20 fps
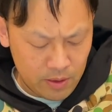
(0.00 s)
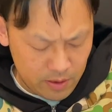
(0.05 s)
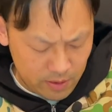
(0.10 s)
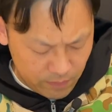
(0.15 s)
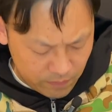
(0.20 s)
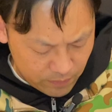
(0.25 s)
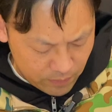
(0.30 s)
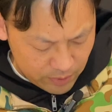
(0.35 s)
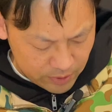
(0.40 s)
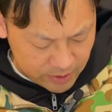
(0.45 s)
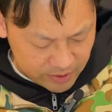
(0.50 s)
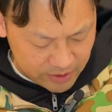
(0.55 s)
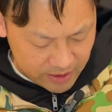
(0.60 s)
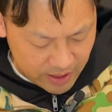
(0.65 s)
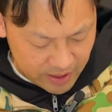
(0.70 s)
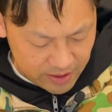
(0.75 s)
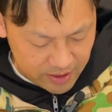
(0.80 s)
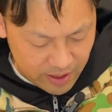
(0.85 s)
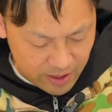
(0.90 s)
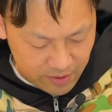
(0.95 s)
the voice
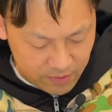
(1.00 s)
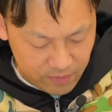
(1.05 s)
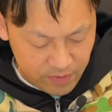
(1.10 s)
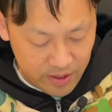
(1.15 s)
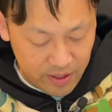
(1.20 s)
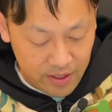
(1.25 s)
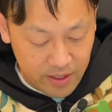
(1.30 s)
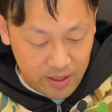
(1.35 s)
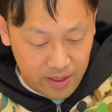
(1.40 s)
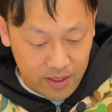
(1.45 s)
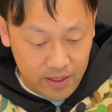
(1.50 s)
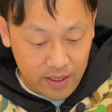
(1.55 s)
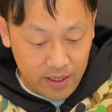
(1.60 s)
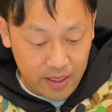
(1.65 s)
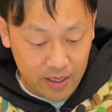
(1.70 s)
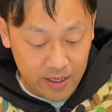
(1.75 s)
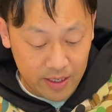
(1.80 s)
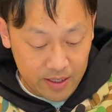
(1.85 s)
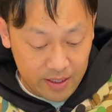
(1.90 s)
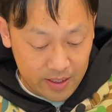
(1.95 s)
aren't that great.
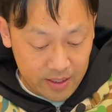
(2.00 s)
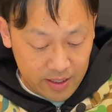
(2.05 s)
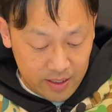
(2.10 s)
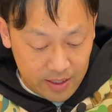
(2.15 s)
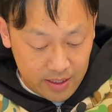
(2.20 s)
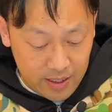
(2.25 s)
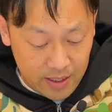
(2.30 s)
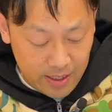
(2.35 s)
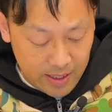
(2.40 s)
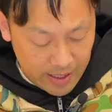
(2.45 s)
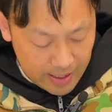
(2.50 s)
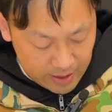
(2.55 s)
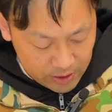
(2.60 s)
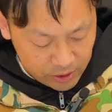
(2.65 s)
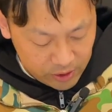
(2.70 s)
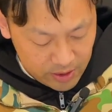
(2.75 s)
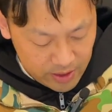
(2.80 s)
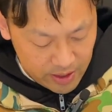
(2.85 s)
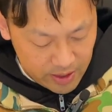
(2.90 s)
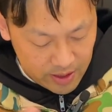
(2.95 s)
And
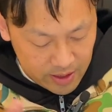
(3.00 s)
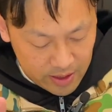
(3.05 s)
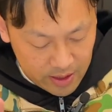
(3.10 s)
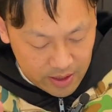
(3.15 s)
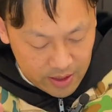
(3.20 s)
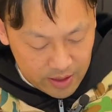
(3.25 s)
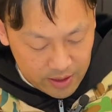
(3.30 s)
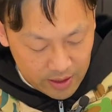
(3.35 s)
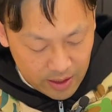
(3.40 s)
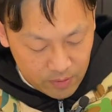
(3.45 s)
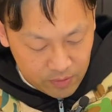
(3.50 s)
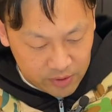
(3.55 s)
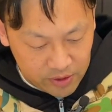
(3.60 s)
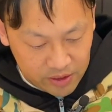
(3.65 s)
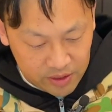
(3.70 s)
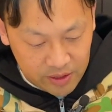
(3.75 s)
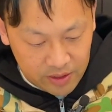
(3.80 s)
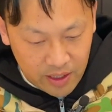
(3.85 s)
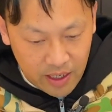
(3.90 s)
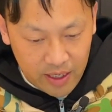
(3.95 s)
actually, that was
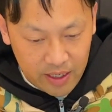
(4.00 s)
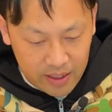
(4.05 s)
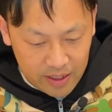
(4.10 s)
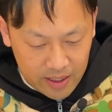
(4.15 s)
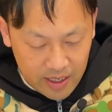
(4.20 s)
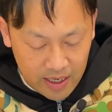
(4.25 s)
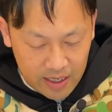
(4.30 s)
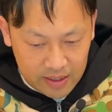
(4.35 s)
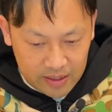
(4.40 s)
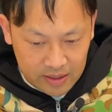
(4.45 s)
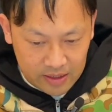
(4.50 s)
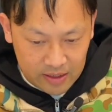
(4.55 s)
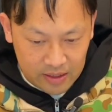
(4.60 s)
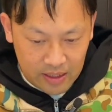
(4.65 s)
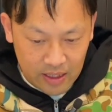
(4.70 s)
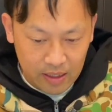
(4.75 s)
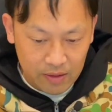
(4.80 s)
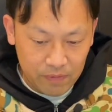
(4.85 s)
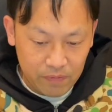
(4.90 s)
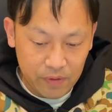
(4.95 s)
the night that I
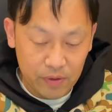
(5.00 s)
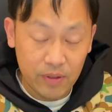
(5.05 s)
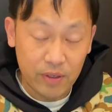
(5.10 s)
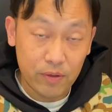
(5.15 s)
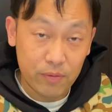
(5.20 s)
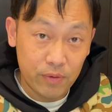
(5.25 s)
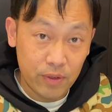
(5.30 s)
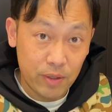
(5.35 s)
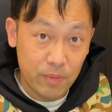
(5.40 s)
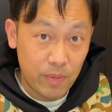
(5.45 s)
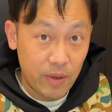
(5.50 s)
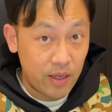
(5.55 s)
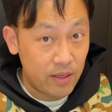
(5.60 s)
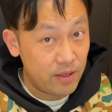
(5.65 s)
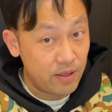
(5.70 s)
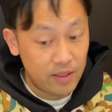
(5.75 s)
started feeling really bad.